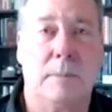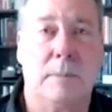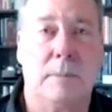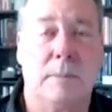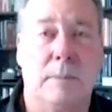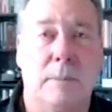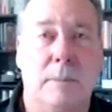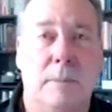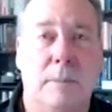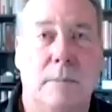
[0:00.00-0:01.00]

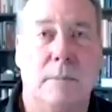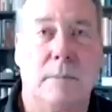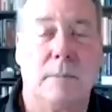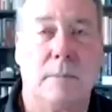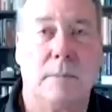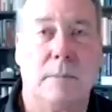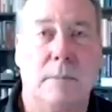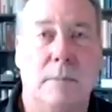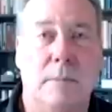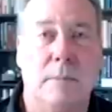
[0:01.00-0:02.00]

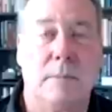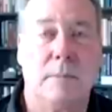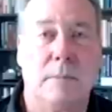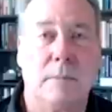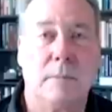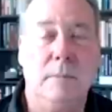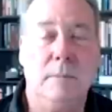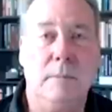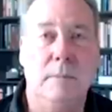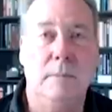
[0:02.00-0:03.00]

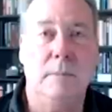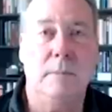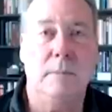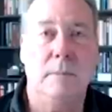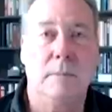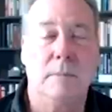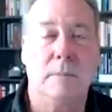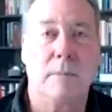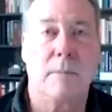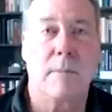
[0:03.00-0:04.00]

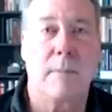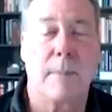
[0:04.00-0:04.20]
(silent)